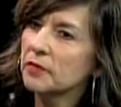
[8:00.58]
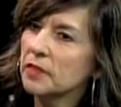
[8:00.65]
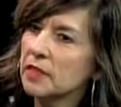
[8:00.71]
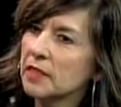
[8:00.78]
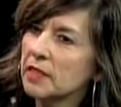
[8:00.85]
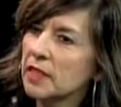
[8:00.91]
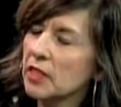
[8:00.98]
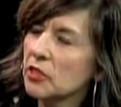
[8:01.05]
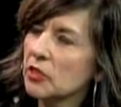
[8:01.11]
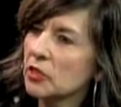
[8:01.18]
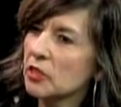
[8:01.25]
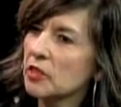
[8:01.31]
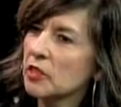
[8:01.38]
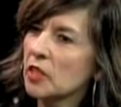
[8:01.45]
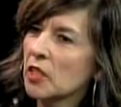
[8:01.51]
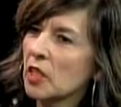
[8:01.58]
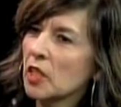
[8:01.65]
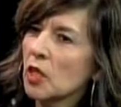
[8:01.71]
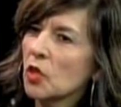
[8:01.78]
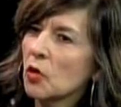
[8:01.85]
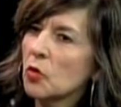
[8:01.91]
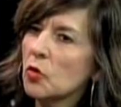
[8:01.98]
seniors
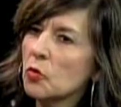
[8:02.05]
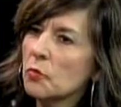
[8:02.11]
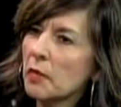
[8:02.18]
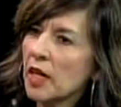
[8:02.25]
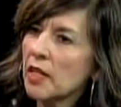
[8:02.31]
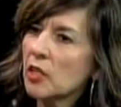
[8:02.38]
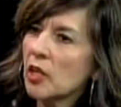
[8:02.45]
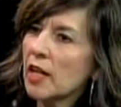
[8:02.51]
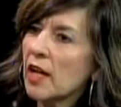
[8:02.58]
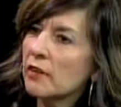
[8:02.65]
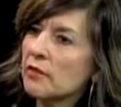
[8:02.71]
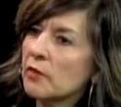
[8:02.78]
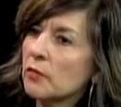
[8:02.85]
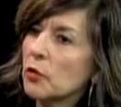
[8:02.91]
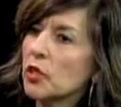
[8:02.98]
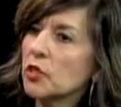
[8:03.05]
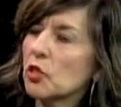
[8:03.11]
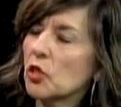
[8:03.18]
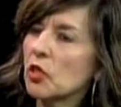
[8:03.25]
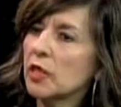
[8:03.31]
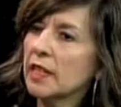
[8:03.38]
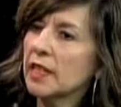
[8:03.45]
who may not have a voice
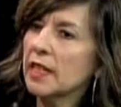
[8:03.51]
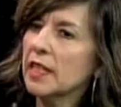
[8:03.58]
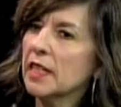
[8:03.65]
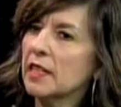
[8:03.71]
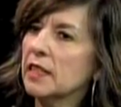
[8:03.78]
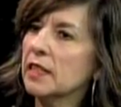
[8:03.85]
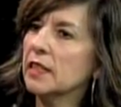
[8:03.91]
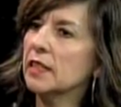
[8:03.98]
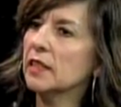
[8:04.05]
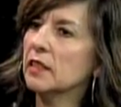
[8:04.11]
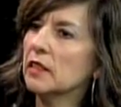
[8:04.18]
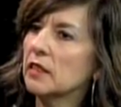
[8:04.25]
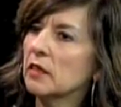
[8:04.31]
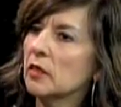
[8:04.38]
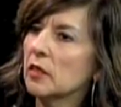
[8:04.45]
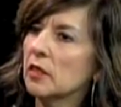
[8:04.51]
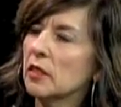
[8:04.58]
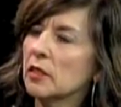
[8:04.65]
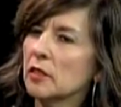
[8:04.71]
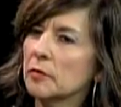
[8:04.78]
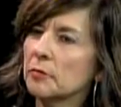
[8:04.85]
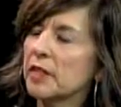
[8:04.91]
or can't,
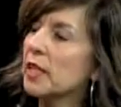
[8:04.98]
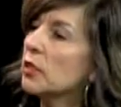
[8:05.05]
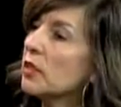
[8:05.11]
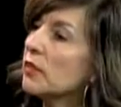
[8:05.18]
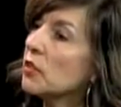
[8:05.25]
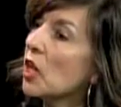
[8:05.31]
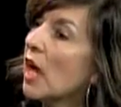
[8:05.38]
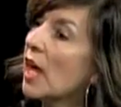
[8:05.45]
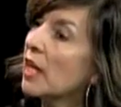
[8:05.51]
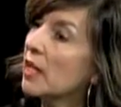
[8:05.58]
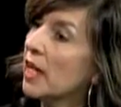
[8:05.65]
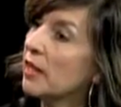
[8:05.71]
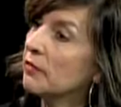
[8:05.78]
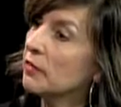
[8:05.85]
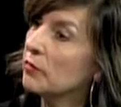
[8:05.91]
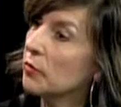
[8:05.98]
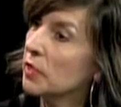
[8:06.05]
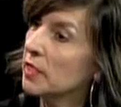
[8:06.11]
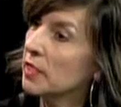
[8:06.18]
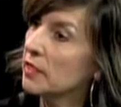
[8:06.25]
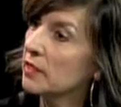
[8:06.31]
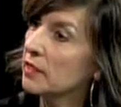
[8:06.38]
um, they don't even know how to have a
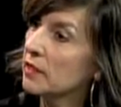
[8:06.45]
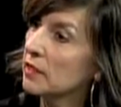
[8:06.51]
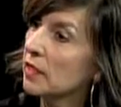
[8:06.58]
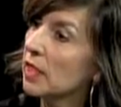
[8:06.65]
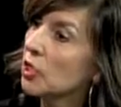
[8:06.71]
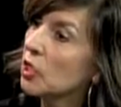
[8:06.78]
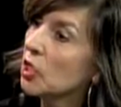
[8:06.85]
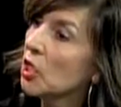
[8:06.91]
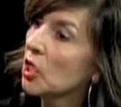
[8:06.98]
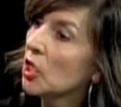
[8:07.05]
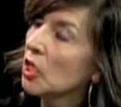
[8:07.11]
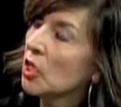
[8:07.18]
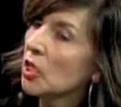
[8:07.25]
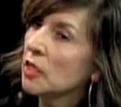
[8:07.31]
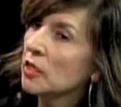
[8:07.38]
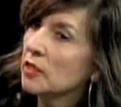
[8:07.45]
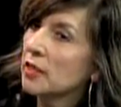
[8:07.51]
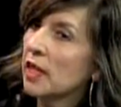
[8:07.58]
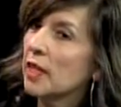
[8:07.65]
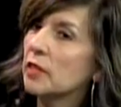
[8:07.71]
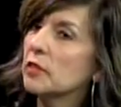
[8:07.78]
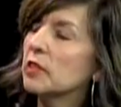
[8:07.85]
voice. Like,
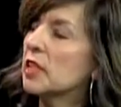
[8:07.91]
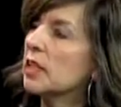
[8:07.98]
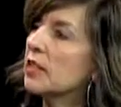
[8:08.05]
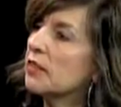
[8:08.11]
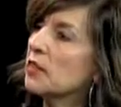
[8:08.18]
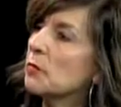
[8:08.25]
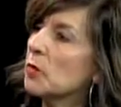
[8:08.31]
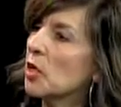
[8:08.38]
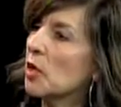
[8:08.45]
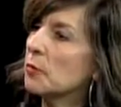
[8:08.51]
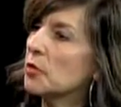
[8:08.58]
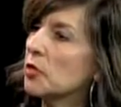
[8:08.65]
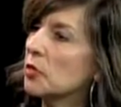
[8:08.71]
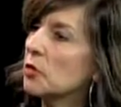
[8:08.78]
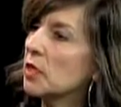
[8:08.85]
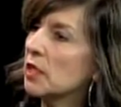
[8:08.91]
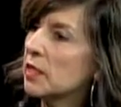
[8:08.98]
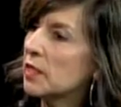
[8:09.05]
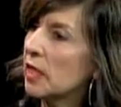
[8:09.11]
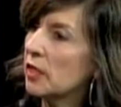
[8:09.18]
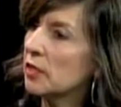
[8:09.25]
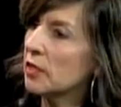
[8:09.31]
that to give them an opportunity to
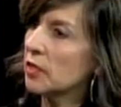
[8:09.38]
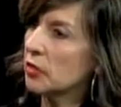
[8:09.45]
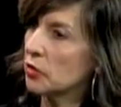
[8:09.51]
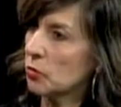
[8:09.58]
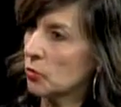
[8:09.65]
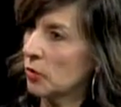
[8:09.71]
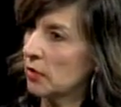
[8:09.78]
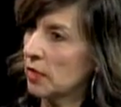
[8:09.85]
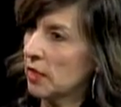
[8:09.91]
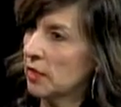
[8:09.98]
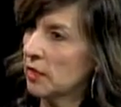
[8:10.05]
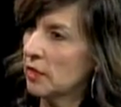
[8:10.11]
tell this story.